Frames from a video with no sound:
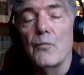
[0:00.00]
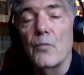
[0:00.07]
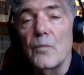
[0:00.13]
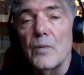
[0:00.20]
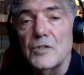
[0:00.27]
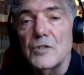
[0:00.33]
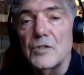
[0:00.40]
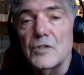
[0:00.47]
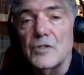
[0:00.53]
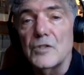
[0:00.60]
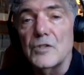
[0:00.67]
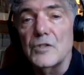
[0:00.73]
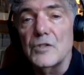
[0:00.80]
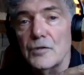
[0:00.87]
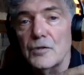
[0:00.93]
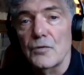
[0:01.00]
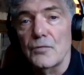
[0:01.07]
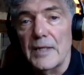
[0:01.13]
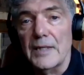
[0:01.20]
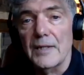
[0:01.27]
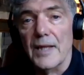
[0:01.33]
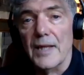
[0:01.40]
And just
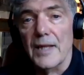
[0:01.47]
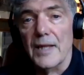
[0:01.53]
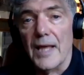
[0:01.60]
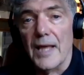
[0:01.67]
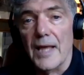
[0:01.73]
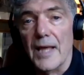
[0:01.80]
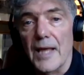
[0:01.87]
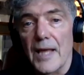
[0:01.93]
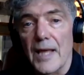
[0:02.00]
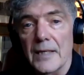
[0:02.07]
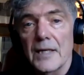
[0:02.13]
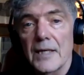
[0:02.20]
doing that